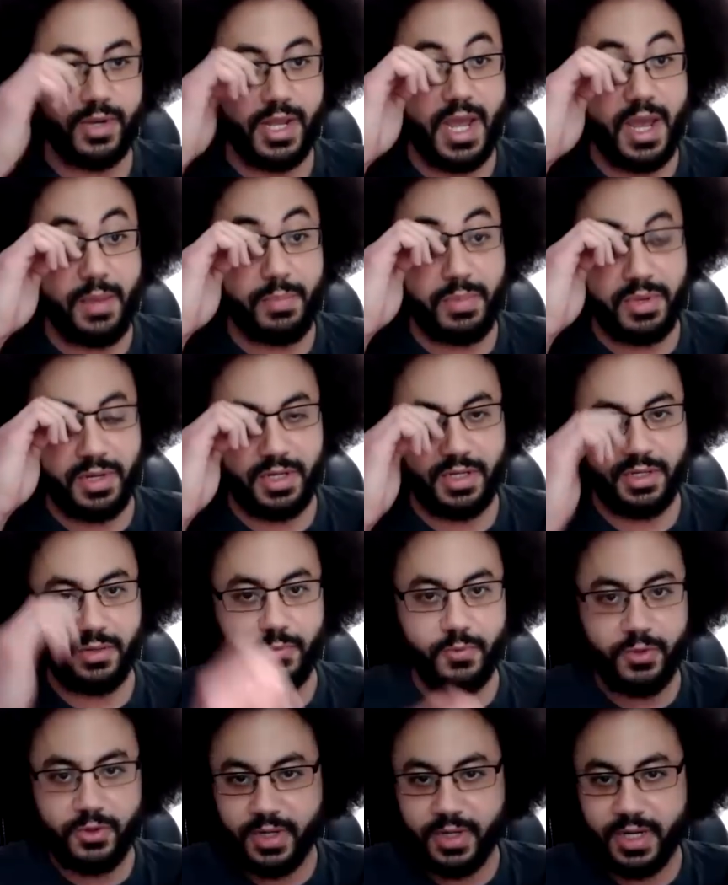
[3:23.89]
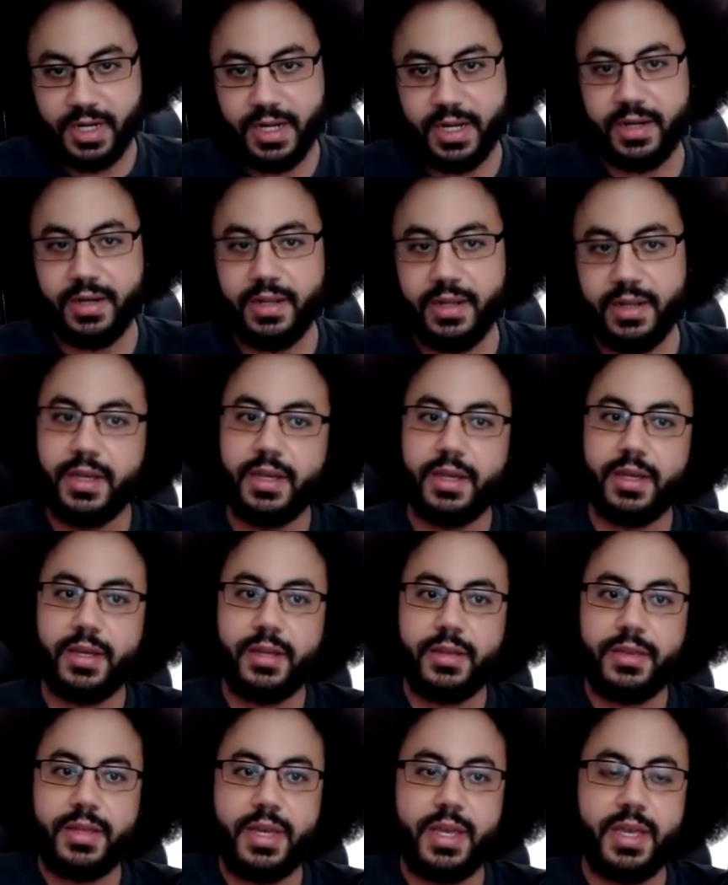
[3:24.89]
So like what happened in
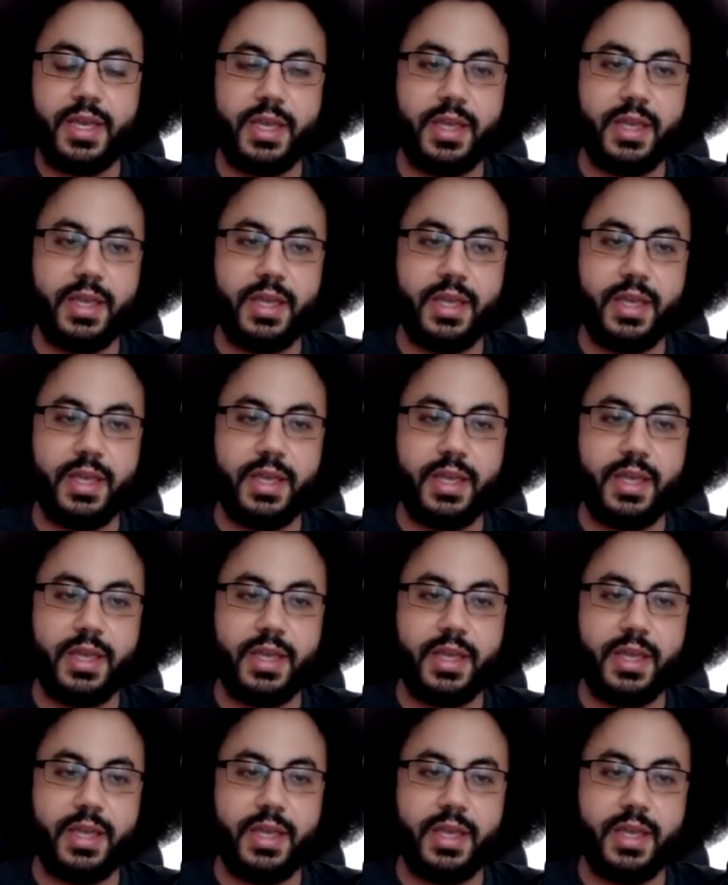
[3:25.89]
Wuhan,